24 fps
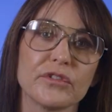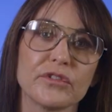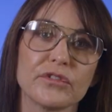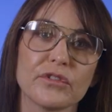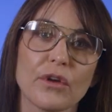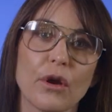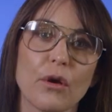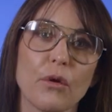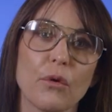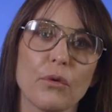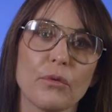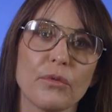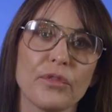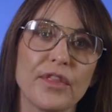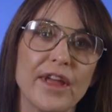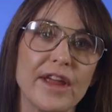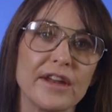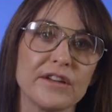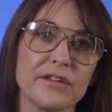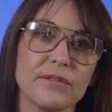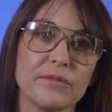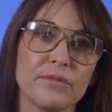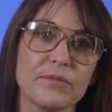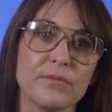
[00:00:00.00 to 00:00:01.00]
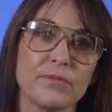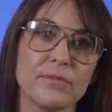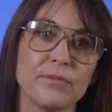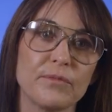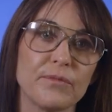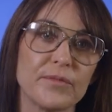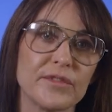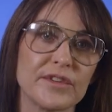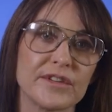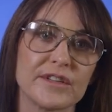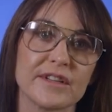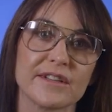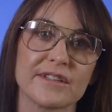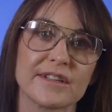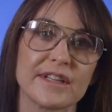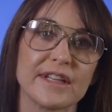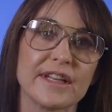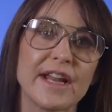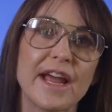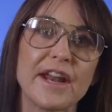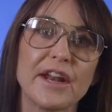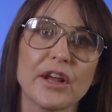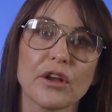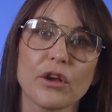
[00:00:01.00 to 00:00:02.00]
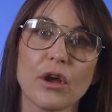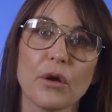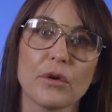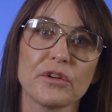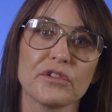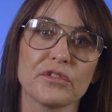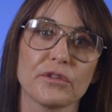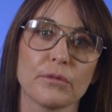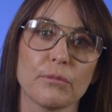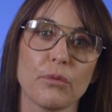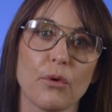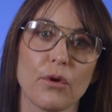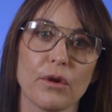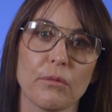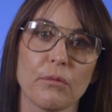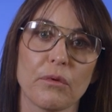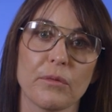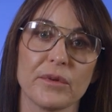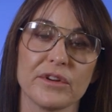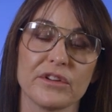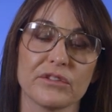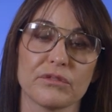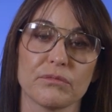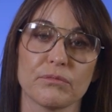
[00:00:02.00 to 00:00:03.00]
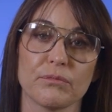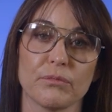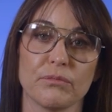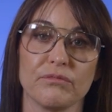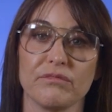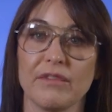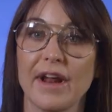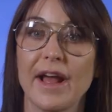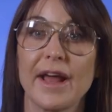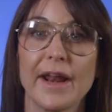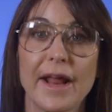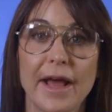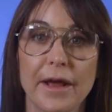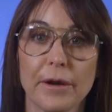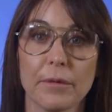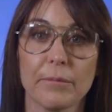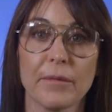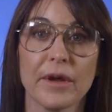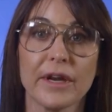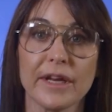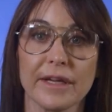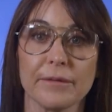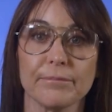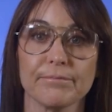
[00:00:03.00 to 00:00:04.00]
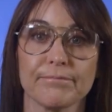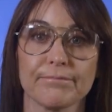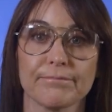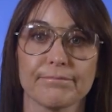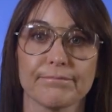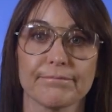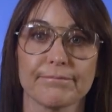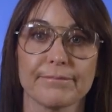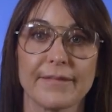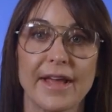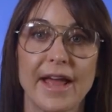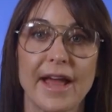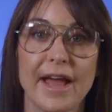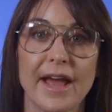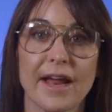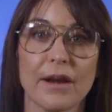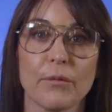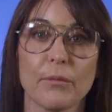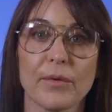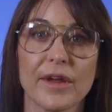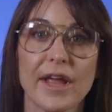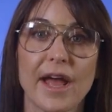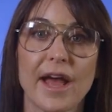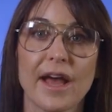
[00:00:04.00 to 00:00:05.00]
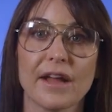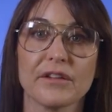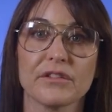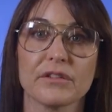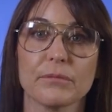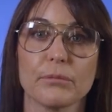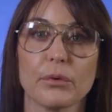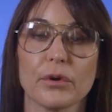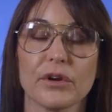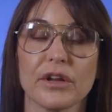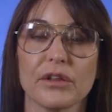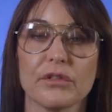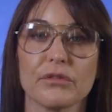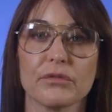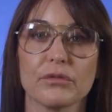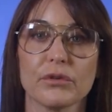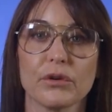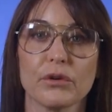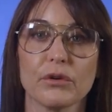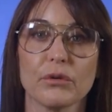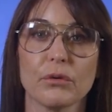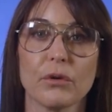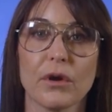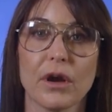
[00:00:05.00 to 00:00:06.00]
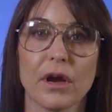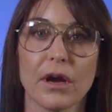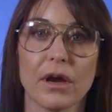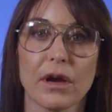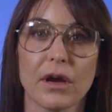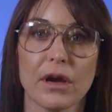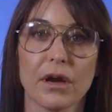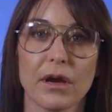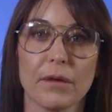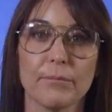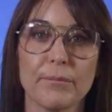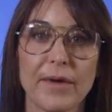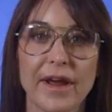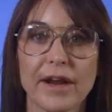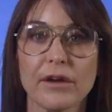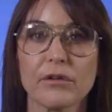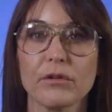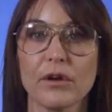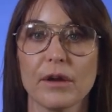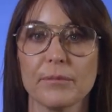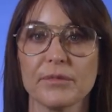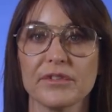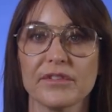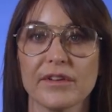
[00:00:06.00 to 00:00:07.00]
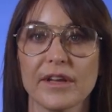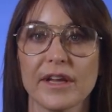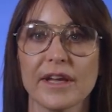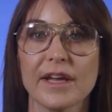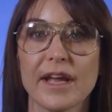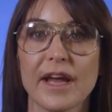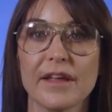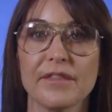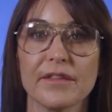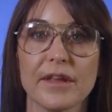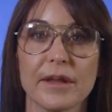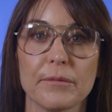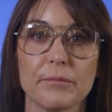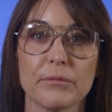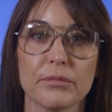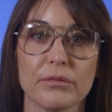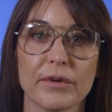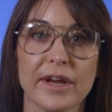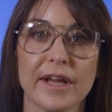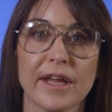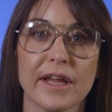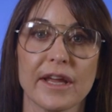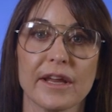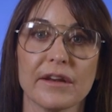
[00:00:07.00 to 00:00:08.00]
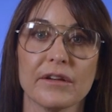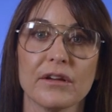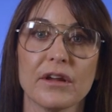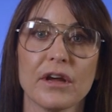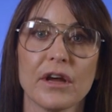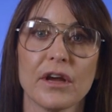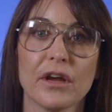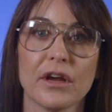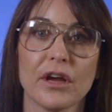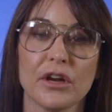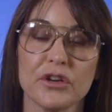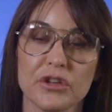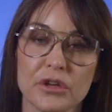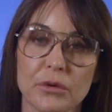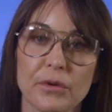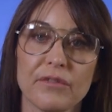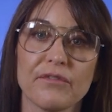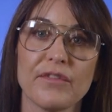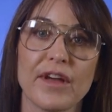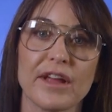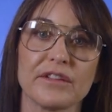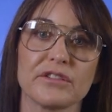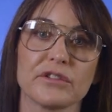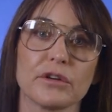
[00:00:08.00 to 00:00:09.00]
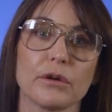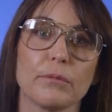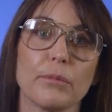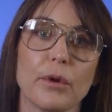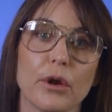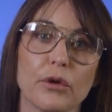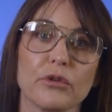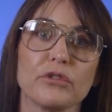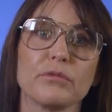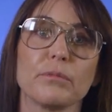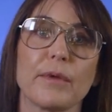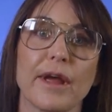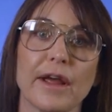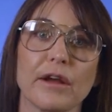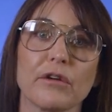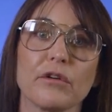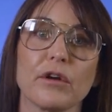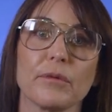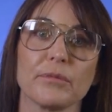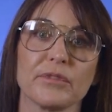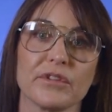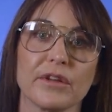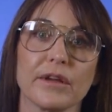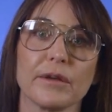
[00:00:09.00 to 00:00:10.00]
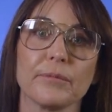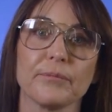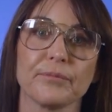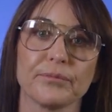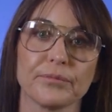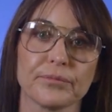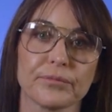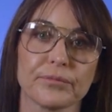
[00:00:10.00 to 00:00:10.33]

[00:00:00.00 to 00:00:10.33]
So they just let it go into the point where we just ran out of money. And we had to put it through bankruptcy and then bring in a new investor post-bankruptcy.